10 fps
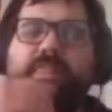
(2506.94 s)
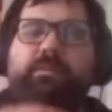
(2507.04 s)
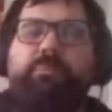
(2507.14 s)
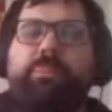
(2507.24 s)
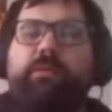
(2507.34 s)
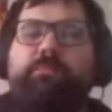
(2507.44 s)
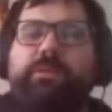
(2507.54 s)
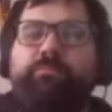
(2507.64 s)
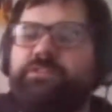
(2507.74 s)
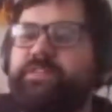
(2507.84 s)
Because
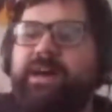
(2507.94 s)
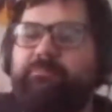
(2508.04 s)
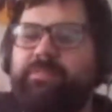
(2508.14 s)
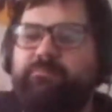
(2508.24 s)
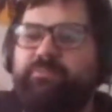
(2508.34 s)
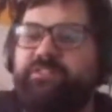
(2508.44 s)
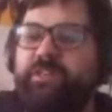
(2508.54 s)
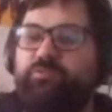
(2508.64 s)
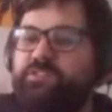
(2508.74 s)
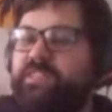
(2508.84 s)
that was
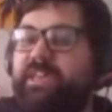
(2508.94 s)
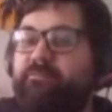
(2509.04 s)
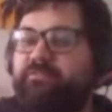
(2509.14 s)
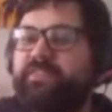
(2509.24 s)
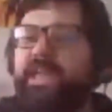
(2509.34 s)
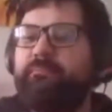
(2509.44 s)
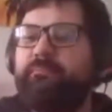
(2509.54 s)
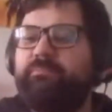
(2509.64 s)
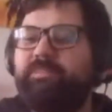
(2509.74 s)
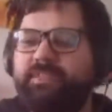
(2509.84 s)
the same day that
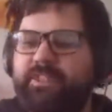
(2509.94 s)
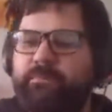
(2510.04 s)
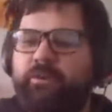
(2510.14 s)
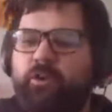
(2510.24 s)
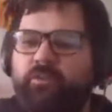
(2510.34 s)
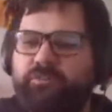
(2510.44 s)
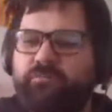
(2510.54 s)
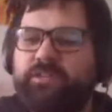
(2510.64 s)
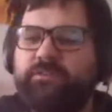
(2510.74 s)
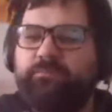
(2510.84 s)
Emma got defeated
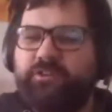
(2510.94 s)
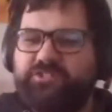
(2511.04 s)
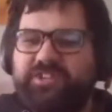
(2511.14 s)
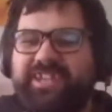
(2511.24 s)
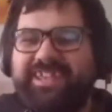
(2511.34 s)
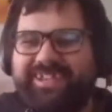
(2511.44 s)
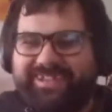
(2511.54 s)
by Janine.